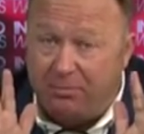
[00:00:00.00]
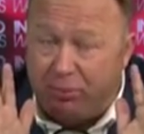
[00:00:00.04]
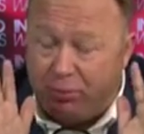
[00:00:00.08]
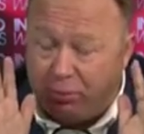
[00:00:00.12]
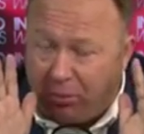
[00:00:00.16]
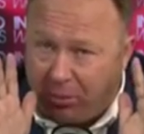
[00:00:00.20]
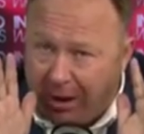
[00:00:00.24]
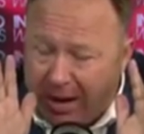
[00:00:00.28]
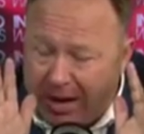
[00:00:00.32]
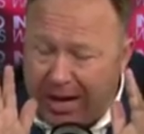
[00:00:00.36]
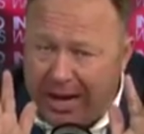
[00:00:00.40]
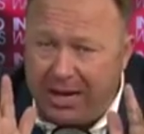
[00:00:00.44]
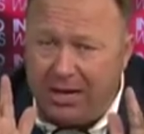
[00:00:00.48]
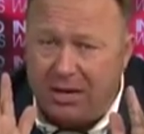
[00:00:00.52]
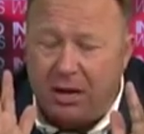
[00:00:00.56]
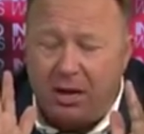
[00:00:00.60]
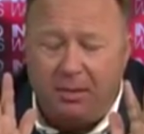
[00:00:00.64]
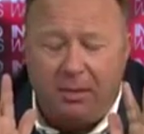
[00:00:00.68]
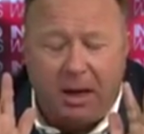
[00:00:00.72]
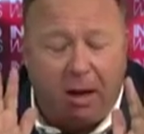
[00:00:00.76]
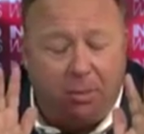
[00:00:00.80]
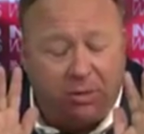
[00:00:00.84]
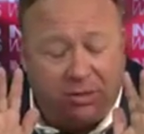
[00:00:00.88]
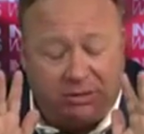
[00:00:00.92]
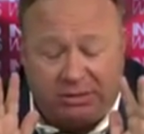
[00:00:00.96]
Pray.
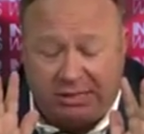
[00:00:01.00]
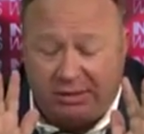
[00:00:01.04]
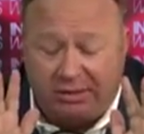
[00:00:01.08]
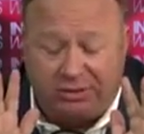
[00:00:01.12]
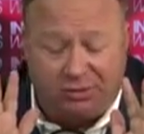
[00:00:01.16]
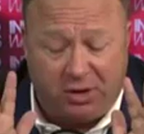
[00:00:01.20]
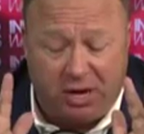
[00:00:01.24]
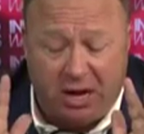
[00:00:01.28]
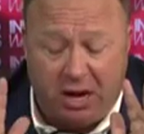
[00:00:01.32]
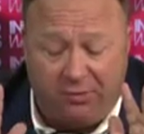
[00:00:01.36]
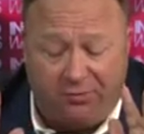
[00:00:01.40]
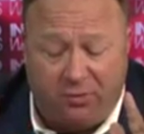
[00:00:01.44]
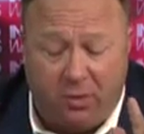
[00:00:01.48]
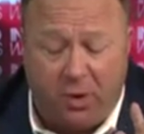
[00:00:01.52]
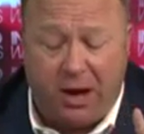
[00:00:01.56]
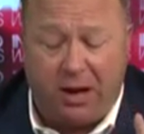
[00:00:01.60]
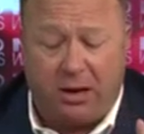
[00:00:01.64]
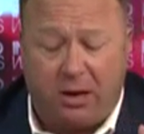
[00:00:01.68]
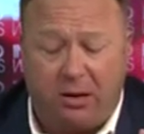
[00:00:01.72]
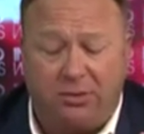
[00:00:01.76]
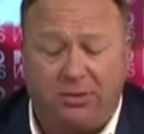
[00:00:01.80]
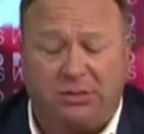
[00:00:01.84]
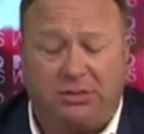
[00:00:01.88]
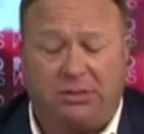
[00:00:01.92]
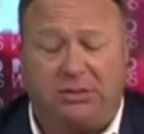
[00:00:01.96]
I'm going to say this right now before I
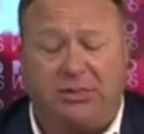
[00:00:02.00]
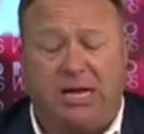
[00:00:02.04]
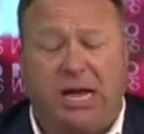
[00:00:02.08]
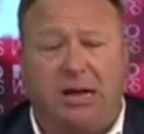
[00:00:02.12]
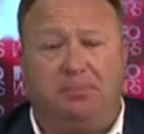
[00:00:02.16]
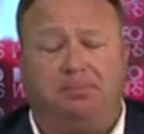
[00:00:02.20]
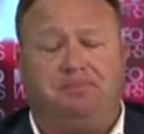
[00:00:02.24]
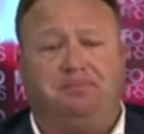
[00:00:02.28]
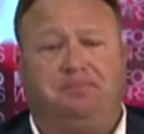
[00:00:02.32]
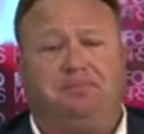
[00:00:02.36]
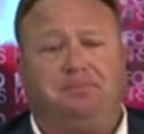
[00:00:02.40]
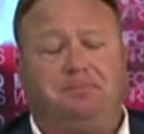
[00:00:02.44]
go to this tape.